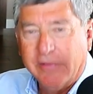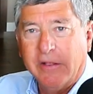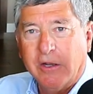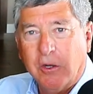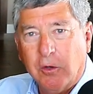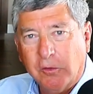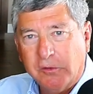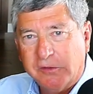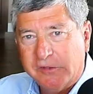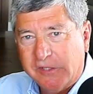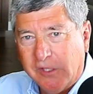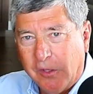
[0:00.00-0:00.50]
They
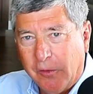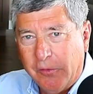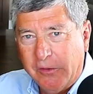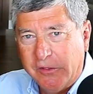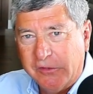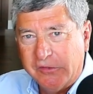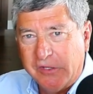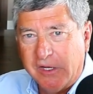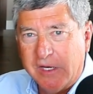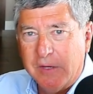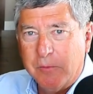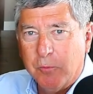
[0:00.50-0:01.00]
don't sell
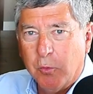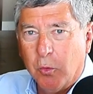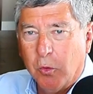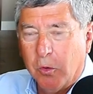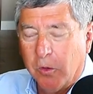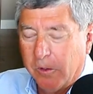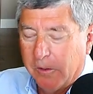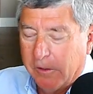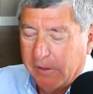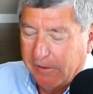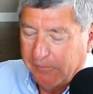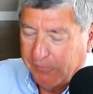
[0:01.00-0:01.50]
these
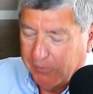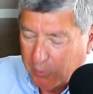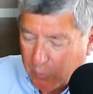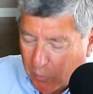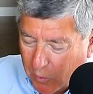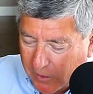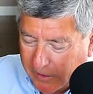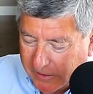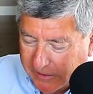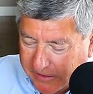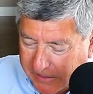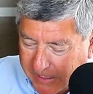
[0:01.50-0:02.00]
anymore. If you
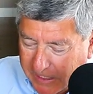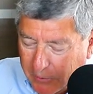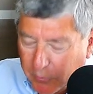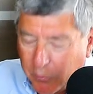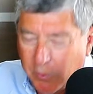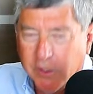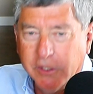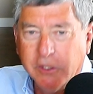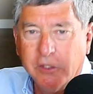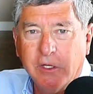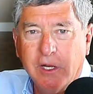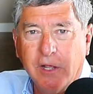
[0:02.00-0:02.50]
wanted to get
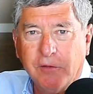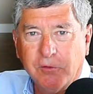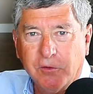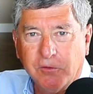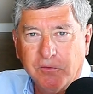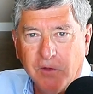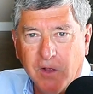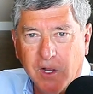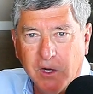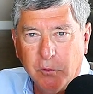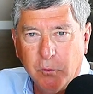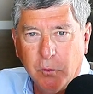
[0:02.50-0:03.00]
one, you'd have to
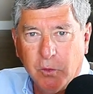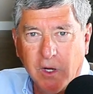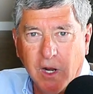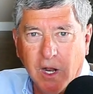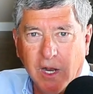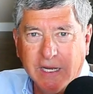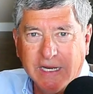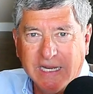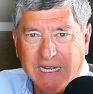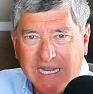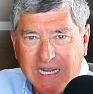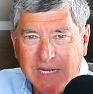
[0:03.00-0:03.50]
find one
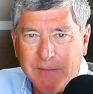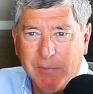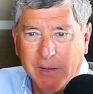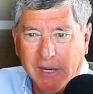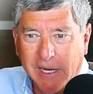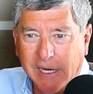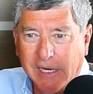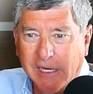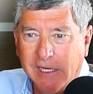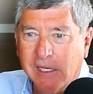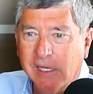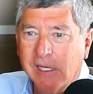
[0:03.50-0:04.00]
on
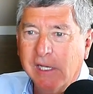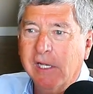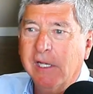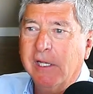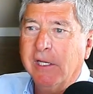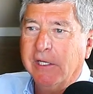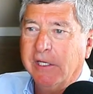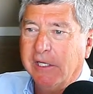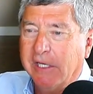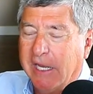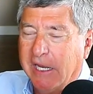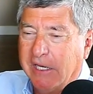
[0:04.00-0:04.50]
eBay.
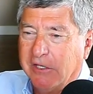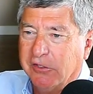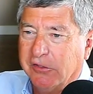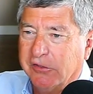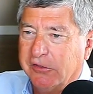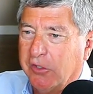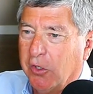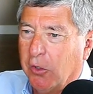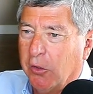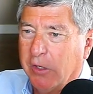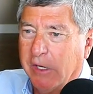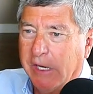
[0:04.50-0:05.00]
You can't
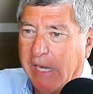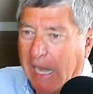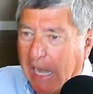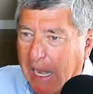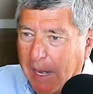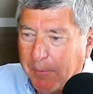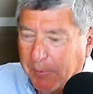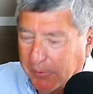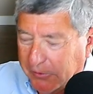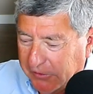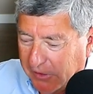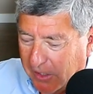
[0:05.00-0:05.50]
just go to
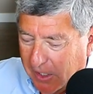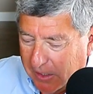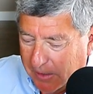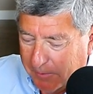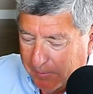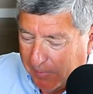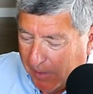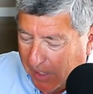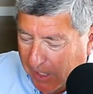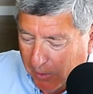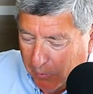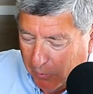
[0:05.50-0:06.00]
Amazon
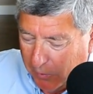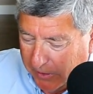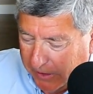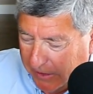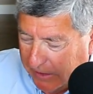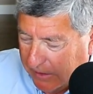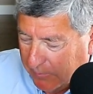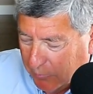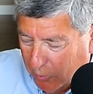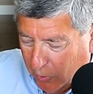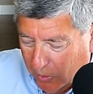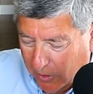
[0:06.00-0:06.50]
and buy one
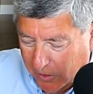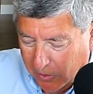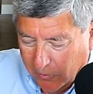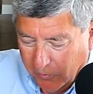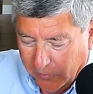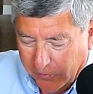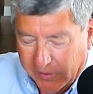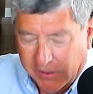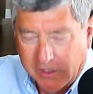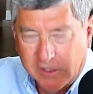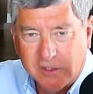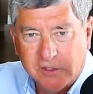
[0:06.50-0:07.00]
anymore, I
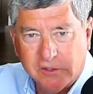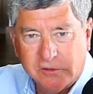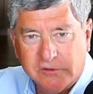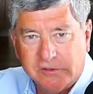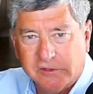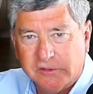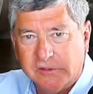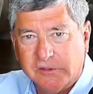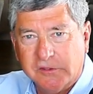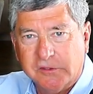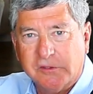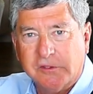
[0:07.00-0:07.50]
don't think, because this